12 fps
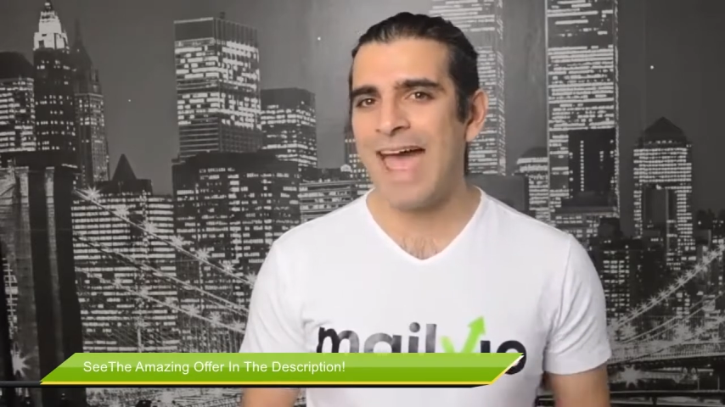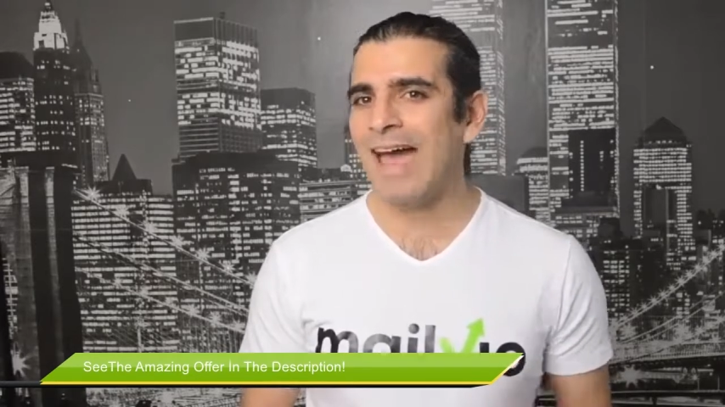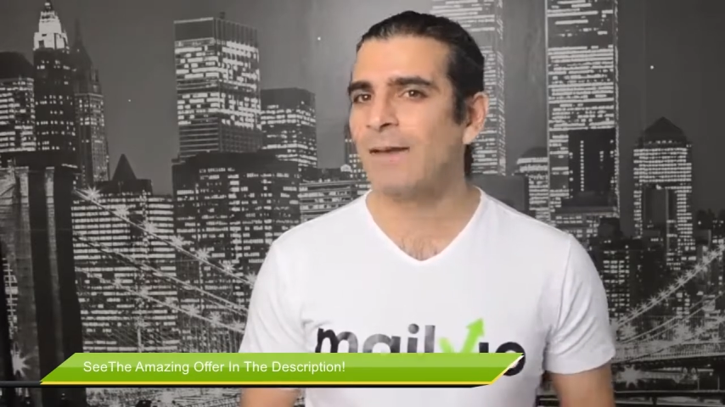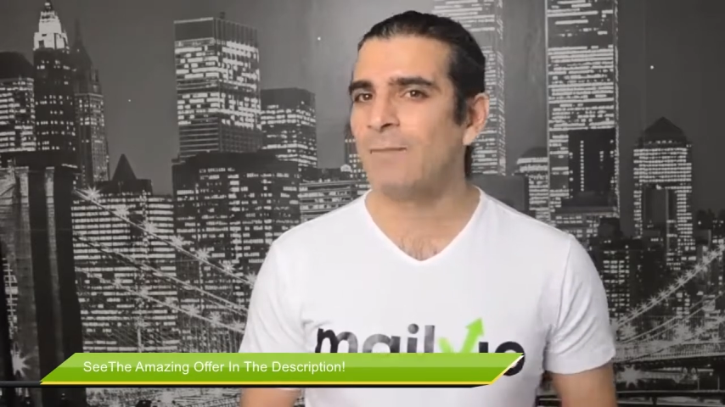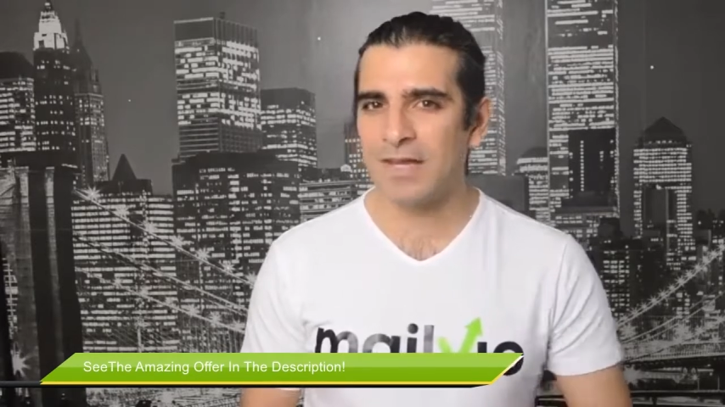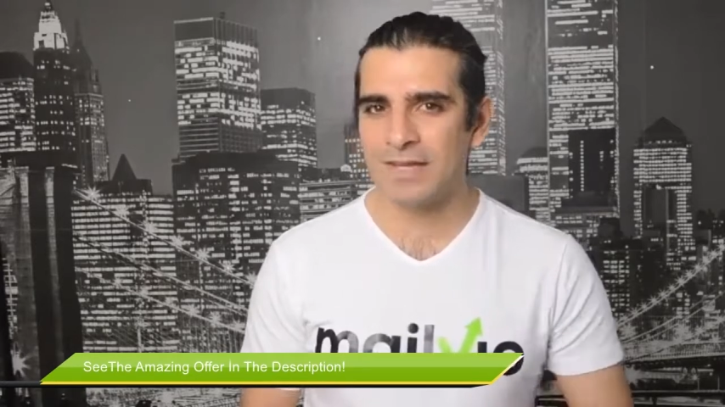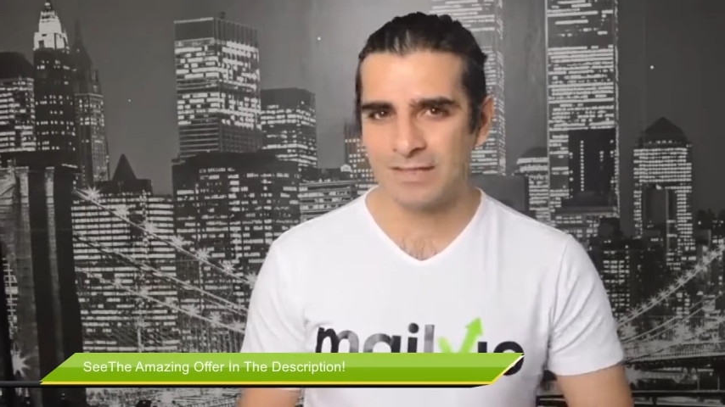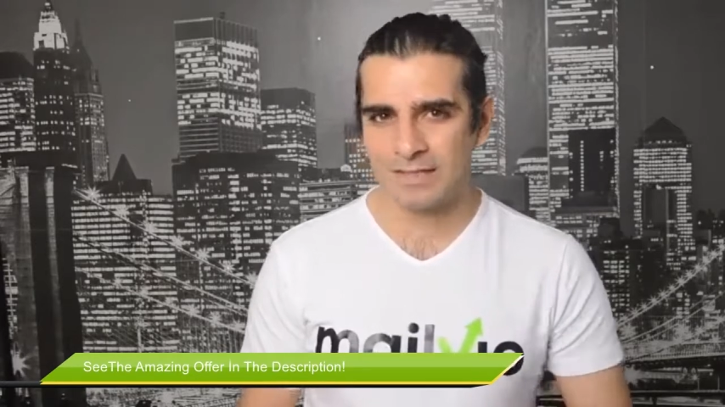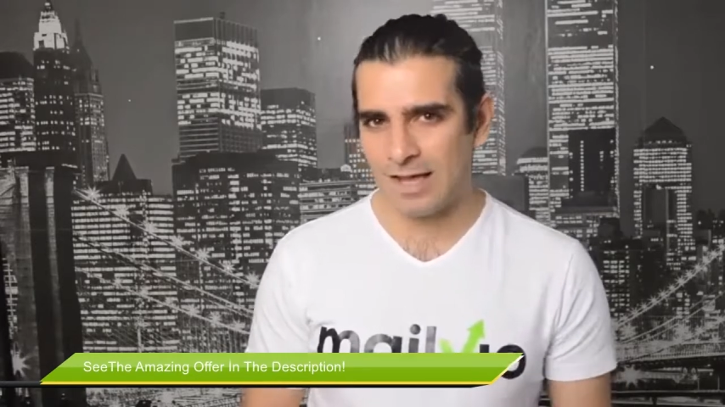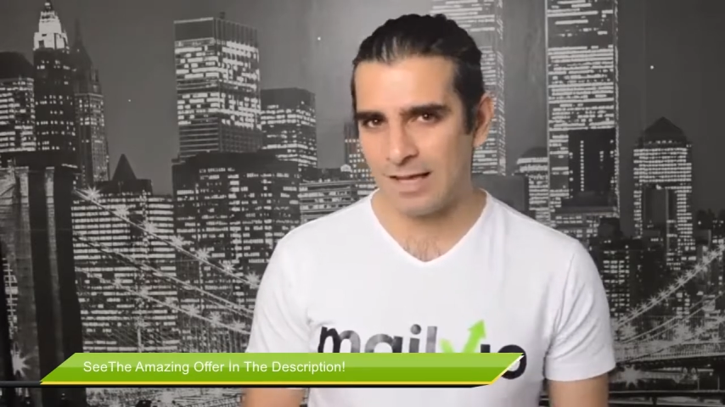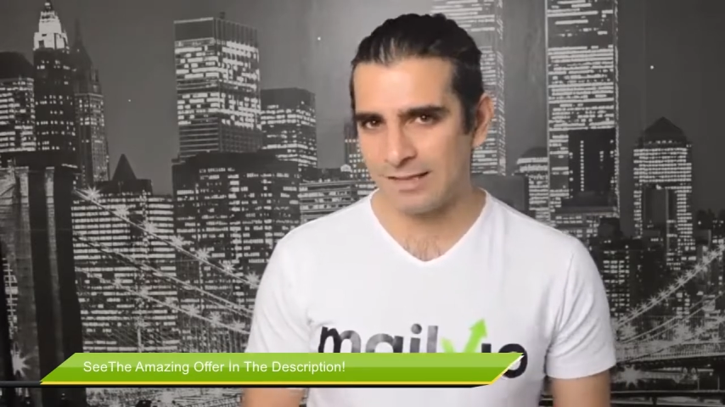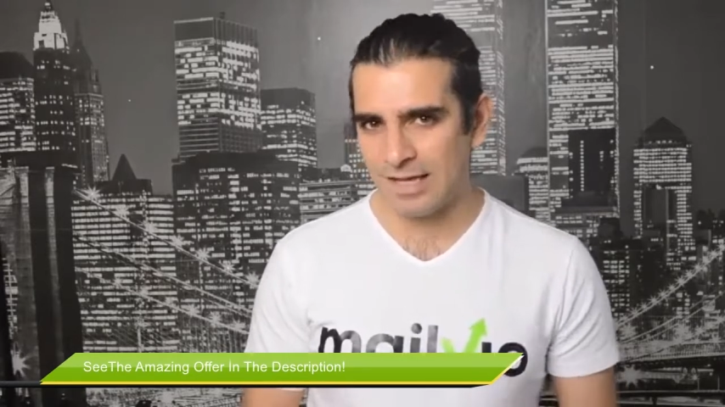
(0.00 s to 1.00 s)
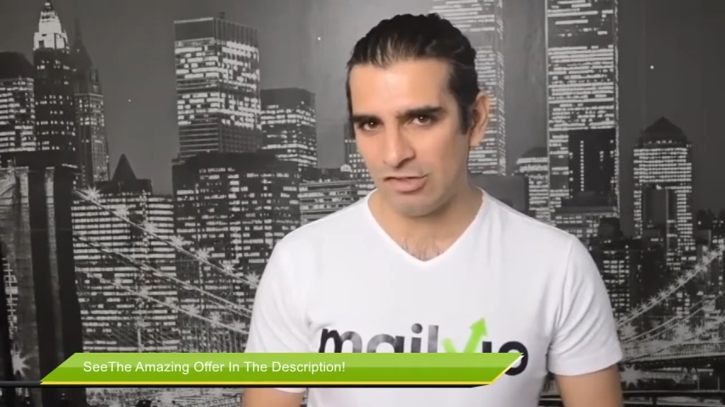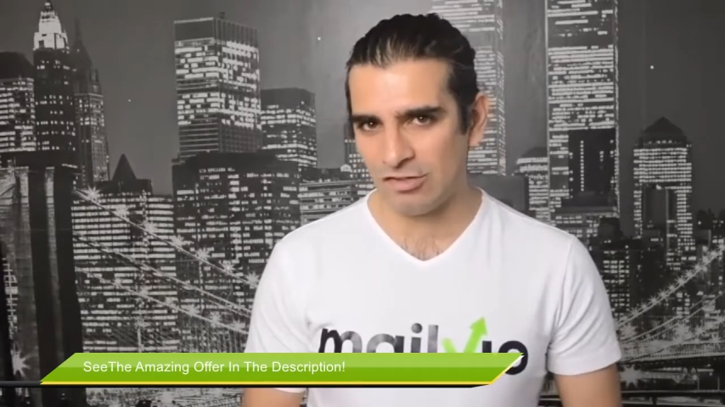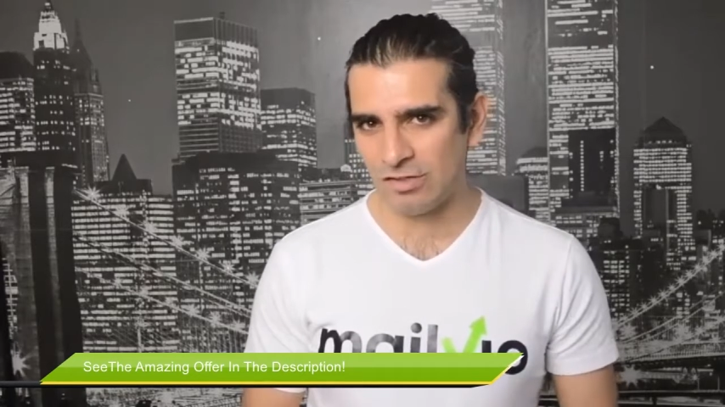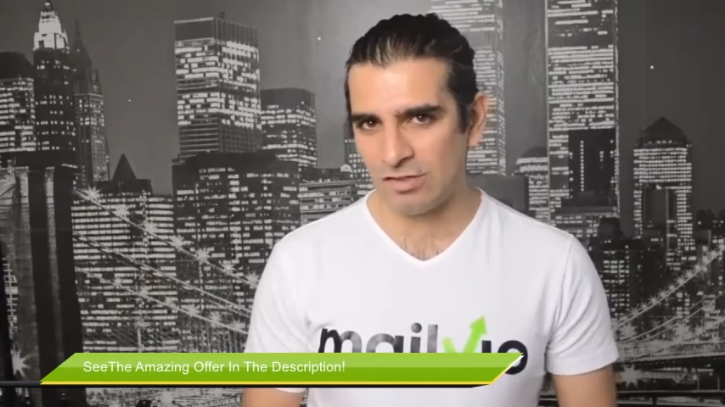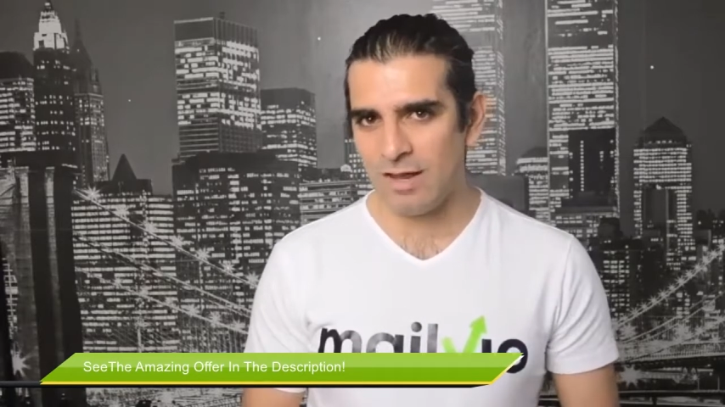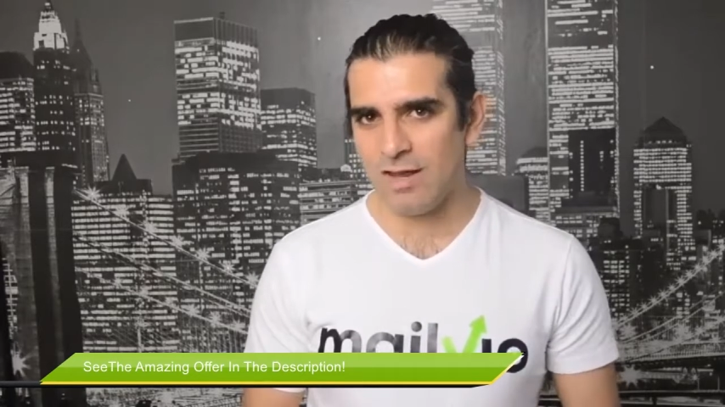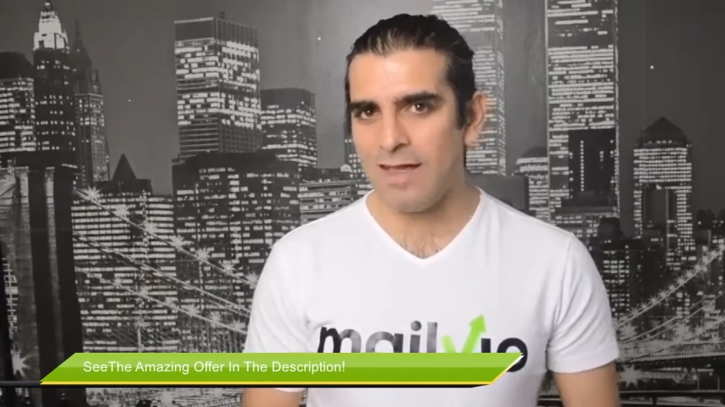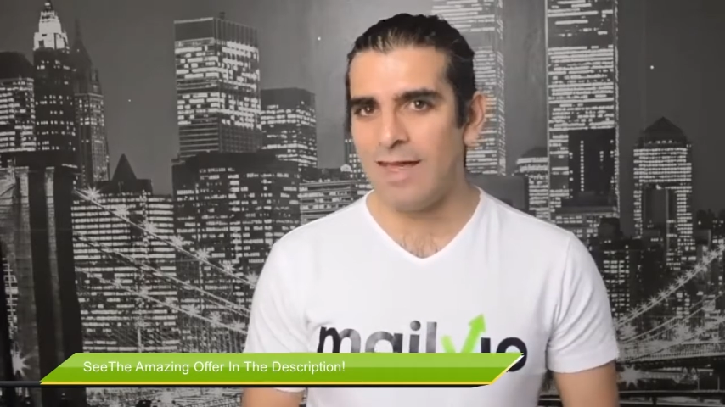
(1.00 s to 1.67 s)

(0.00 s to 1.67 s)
and personalization.